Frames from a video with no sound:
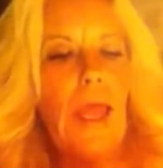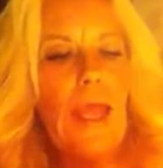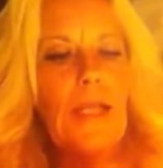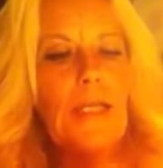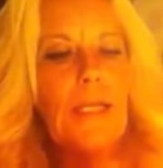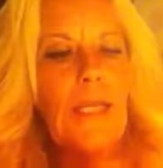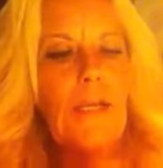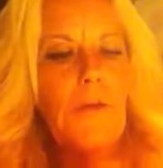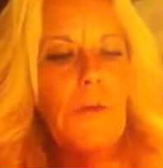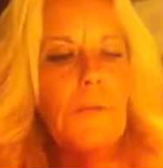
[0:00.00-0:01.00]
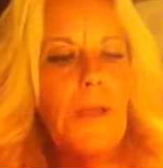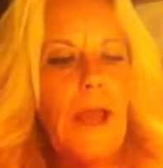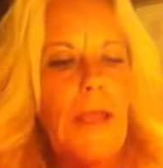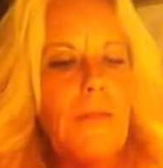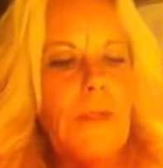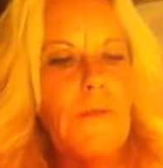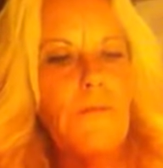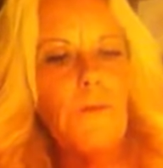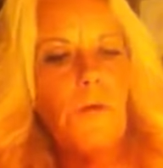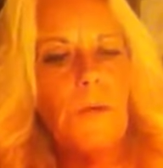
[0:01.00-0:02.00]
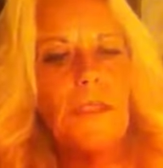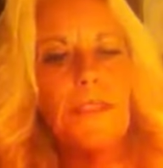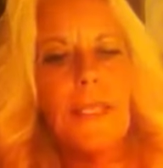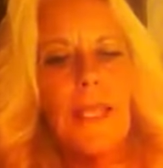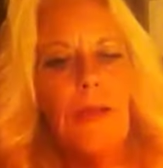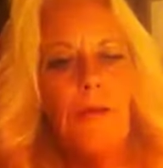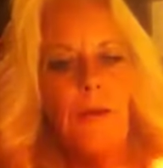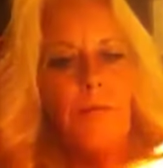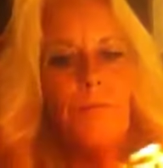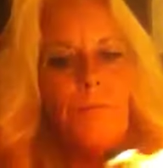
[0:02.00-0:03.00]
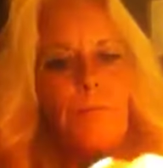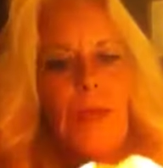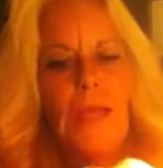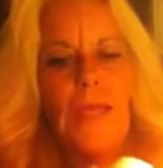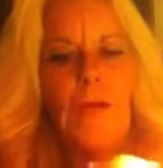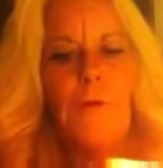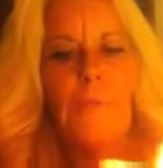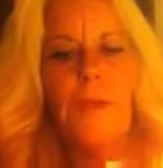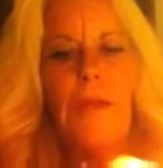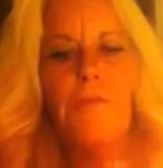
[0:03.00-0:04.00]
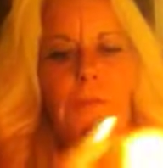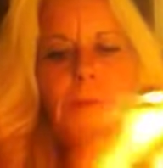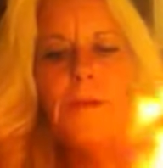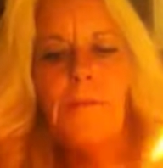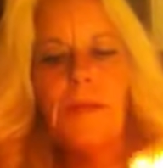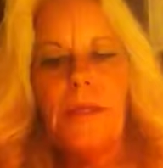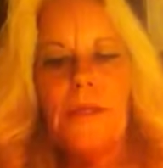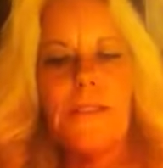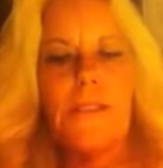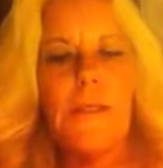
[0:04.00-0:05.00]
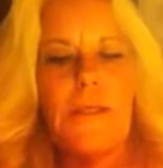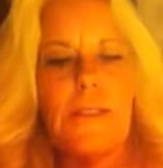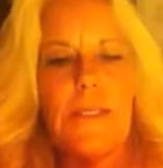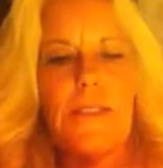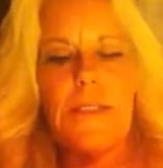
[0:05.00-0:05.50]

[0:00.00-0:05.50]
And I didn't get any reply, and then a few weeks later, I get a reply from him that says